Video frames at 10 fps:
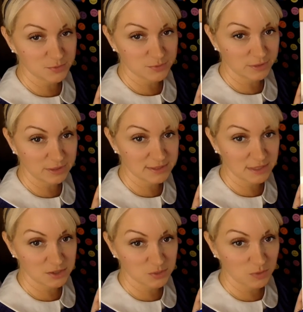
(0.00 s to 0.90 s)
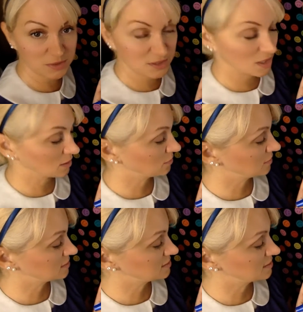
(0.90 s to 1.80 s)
She was really excited. She wanted to color this.